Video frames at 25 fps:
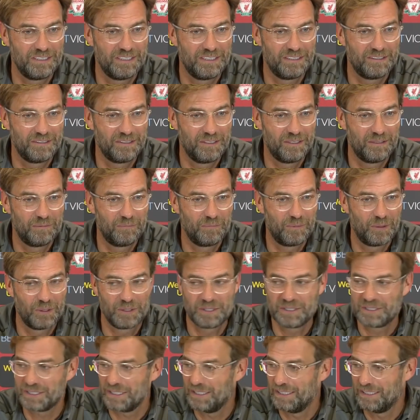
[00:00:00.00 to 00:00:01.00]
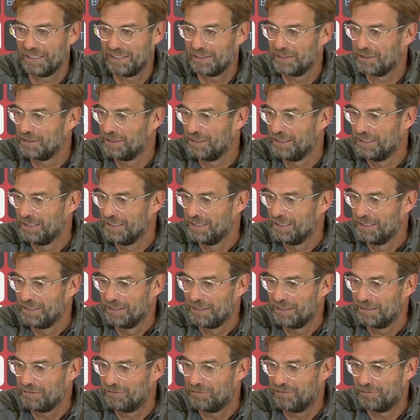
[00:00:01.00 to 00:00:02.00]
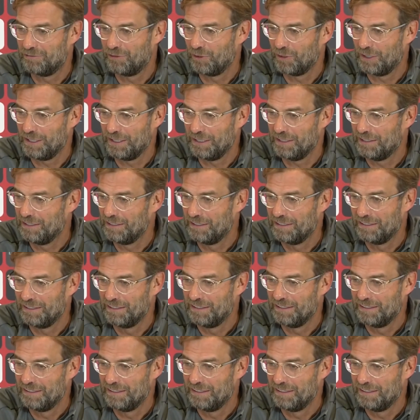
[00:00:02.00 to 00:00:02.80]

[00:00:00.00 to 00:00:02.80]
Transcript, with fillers: and uh, boys are fully